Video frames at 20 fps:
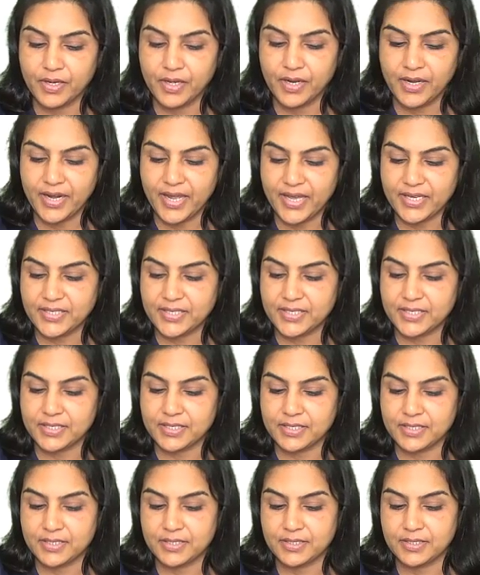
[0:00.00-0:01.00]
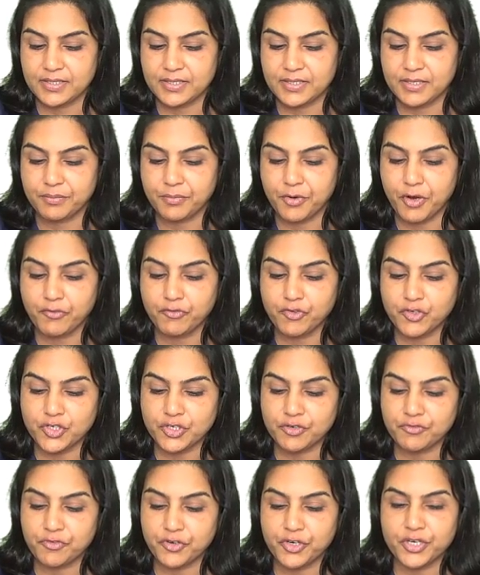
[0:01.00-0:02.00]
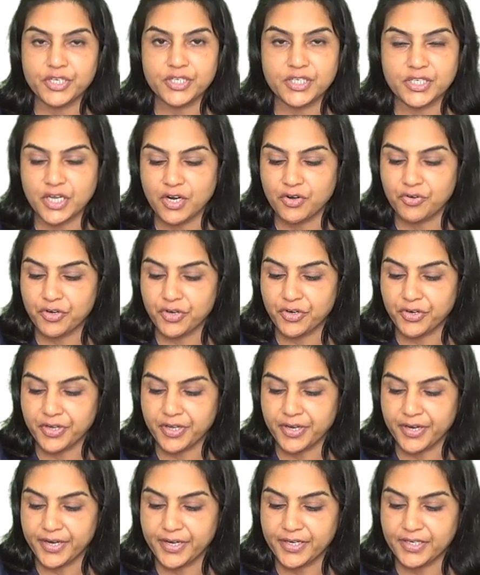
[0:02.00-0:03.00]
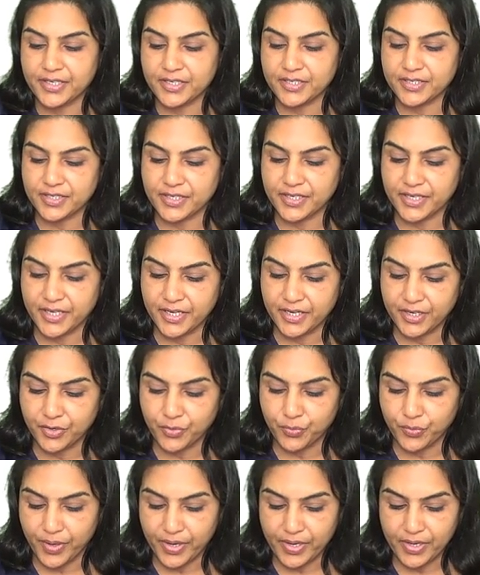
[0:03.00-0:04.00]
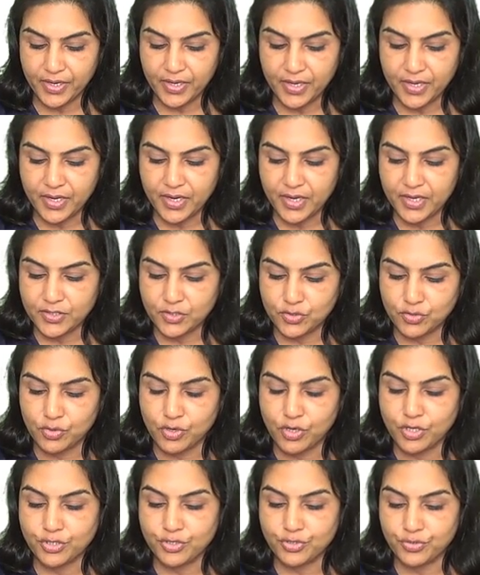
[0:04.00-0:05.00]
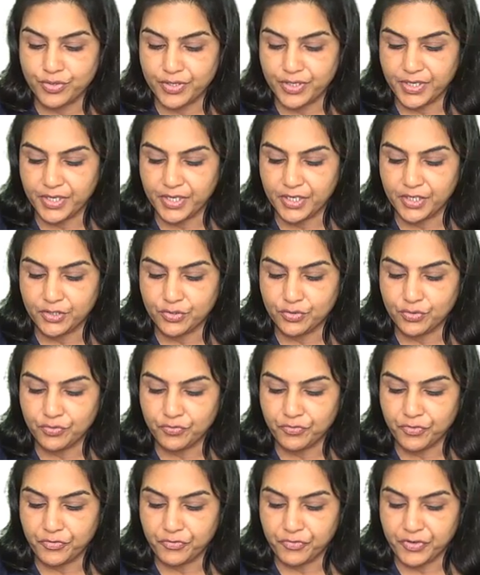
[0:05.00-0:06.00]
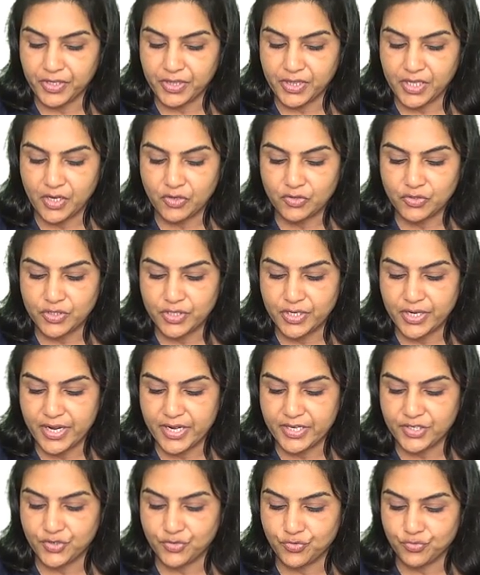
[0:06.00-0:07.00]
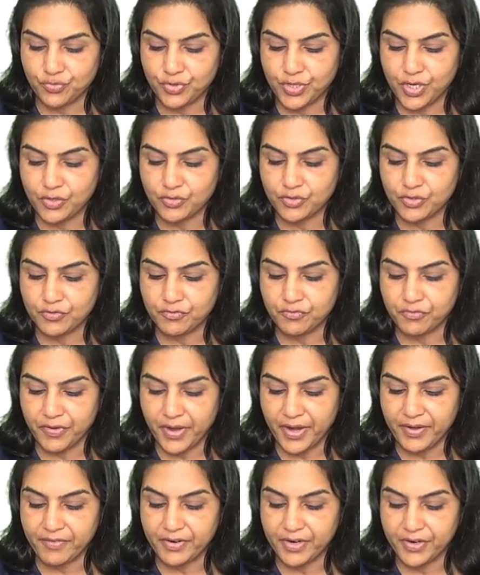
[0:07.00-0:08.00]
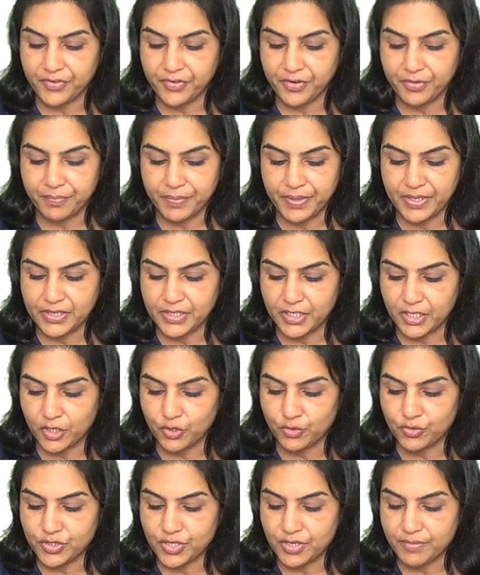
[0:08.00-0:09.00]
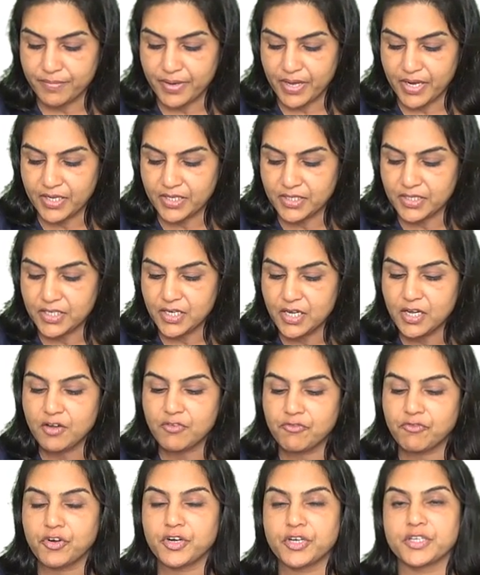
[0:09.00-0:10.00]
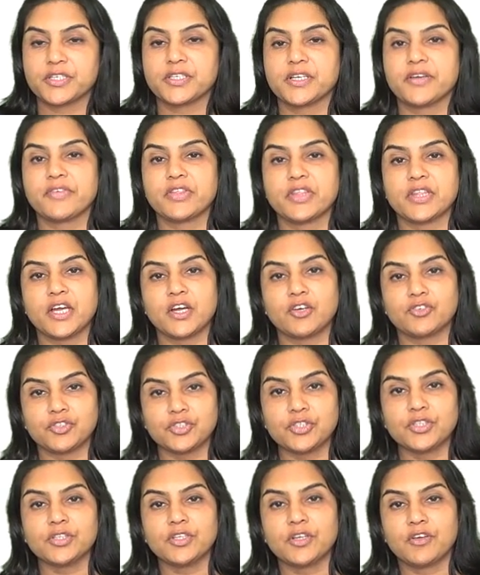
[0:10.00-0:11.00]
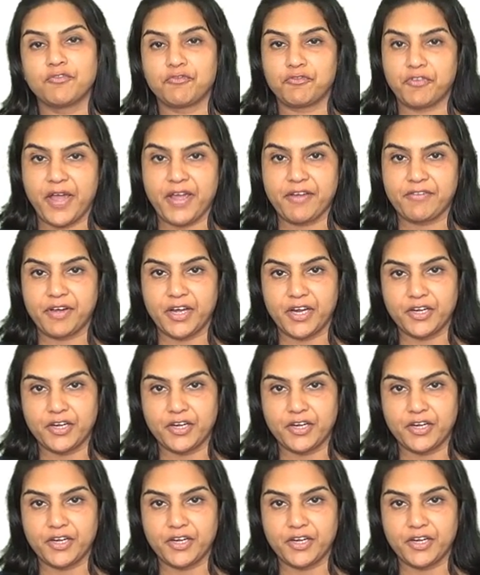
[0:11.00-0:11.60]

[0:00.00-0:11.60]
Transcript: less provision for discount on creditors in year 1. So also in year 2, 50,000 less 2,500 being the closing balance, 47,500.